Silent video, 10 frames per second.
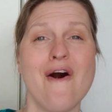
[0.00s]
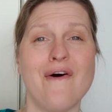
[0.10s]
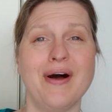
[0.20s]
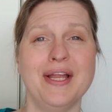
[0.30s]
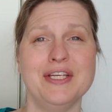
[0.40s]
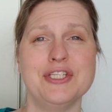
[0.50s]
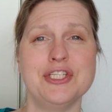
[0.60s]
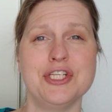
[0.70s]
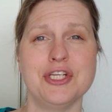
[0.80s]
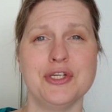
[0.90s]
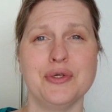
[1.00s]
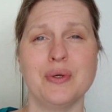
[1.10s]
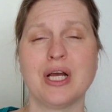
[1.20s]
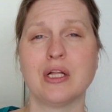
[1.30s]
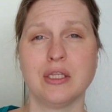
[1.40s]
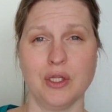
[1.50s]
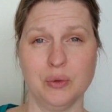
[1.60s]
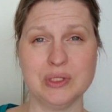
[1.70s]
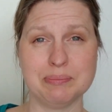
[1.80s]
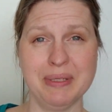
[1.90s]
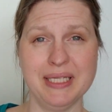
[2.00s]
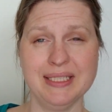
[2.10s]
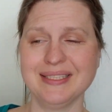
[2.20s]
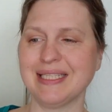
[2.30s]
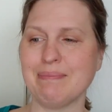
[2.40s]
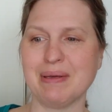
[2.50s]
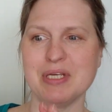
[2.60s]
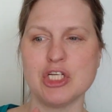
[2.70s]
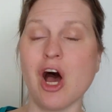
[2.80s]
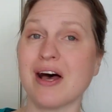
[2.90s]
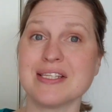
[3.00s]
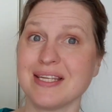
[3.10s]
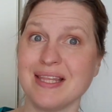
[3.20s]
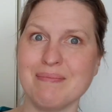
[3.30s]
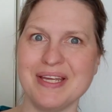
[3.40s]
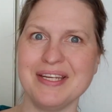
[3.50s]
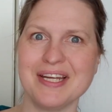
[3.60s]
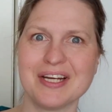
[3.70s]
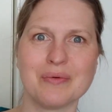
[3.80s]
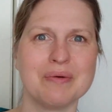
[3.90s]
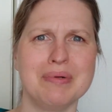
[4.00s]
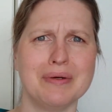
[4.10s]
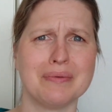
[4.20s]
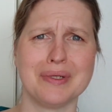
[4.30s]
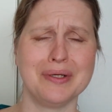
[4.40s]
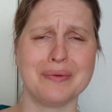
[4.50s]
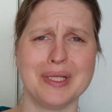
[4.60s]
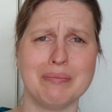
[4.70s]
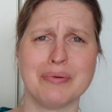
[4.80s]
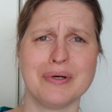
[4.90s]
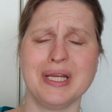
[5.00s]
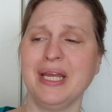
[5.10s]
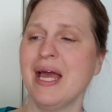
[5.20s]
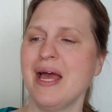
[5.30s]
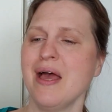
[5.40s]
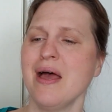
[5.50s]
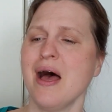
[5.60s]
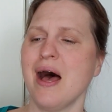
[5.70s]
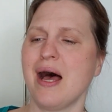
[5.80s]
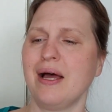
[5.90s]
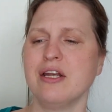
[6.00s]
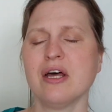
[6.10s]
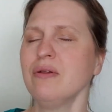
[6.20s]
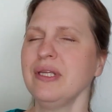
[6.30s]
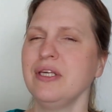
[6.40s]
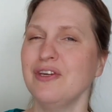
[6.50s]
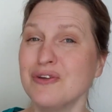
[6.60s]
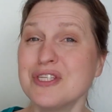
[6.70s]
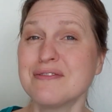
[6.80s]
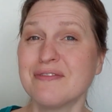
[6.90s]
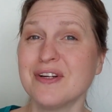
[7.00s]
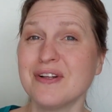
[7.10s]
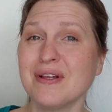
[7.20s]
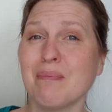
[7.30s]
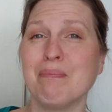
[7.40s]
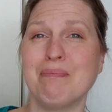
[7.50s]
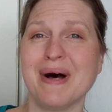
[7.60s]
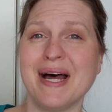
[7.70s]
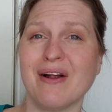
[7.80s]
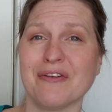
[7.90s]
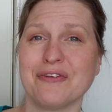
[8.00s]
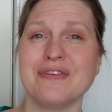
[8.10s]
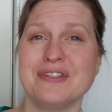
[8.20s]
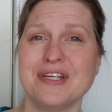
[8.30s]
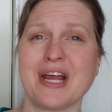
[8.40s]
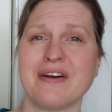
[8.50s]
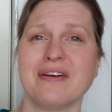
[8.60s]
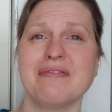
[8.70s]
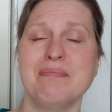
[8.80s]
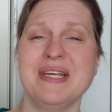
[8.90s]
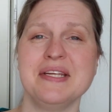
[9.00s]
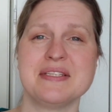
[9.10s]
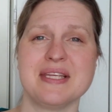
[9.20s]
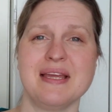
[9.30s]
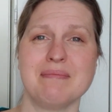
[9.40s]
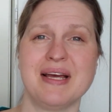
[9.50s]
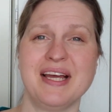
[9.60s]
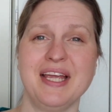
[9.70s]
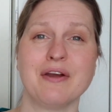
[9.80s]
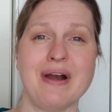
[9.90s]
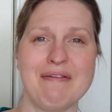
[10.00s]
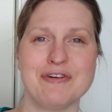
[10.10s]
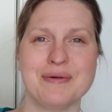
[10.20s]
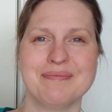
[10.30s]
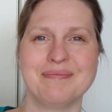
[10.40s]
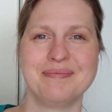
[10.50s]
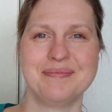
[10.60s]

onto clothespins and maybe tossing them in here would be a really, really pretty, not only useful, but also decorative piece in my craft room.